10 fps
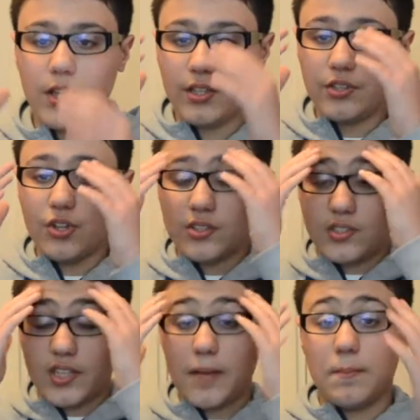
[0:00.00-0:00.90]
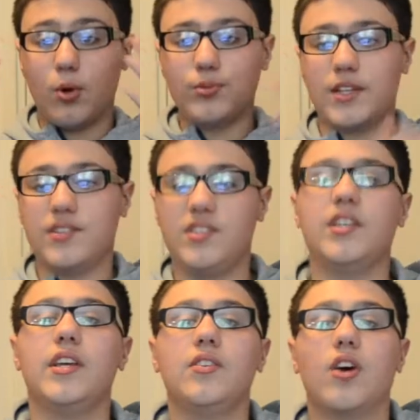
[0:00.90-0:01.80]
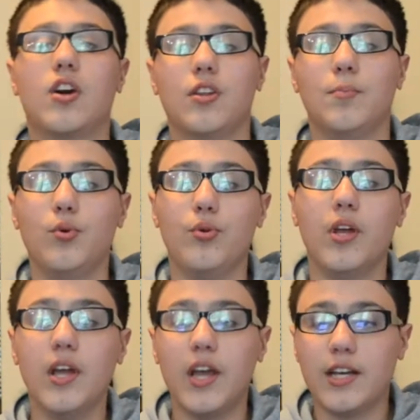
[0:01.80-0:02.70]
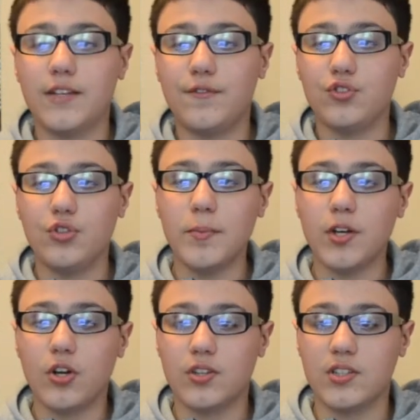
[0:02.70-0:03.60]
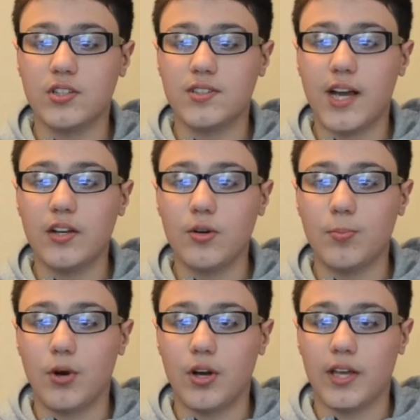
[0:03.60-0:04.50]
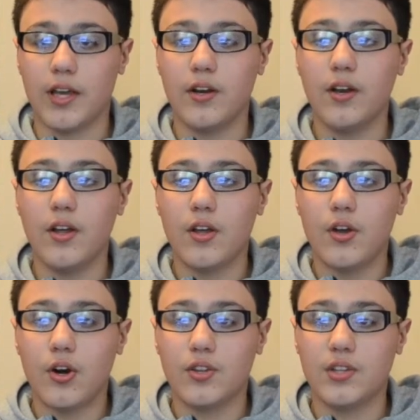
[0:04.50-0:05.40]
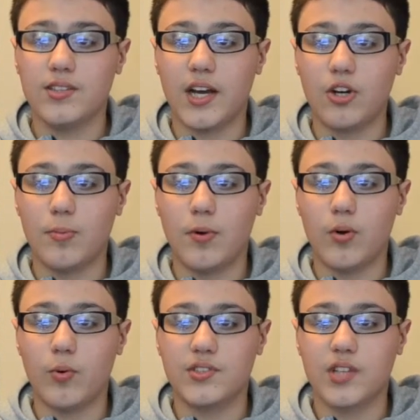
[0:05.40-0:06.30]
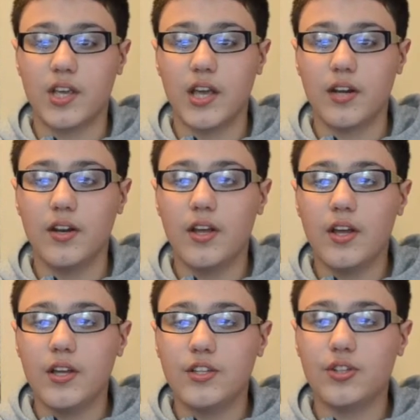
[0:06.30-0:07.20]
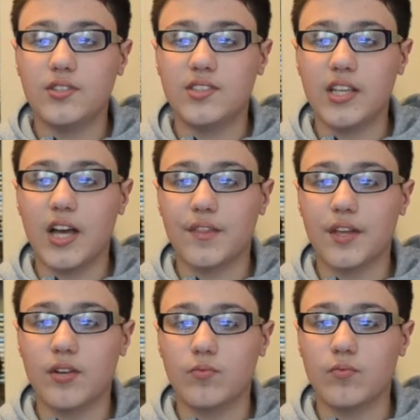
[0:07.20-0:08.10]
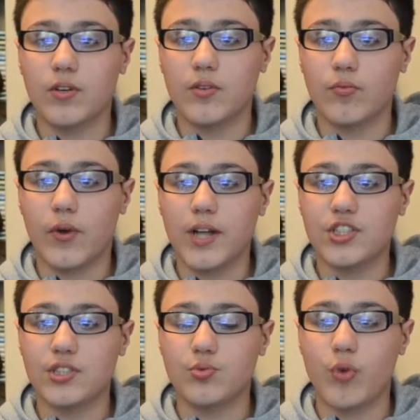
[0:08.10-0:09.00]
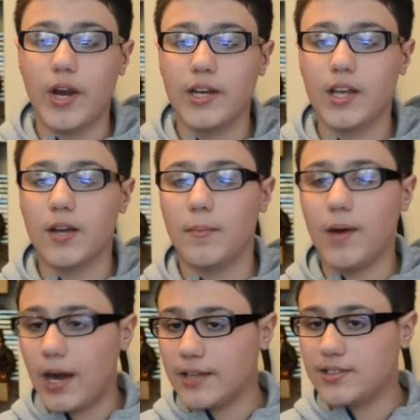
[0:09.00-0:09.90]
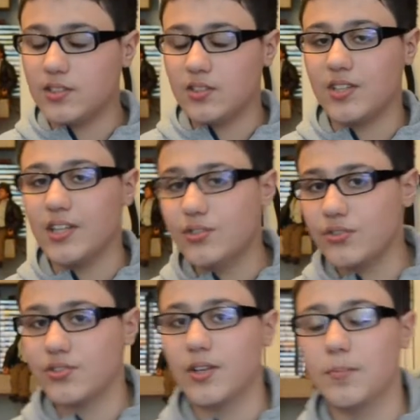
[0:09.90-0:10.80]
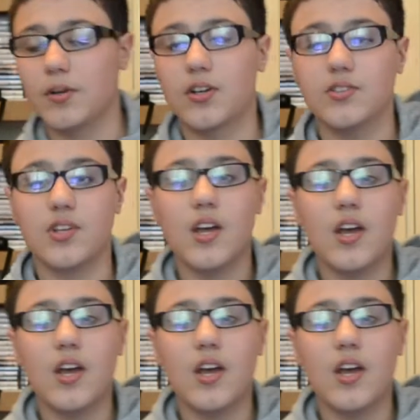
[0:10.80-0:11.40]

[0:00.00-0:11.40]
he's got the same mold as the Dark of the Moon. And if you zoom in on the Dinobot again, once again, you can see, I think Ratchet's riding him. This is interesting because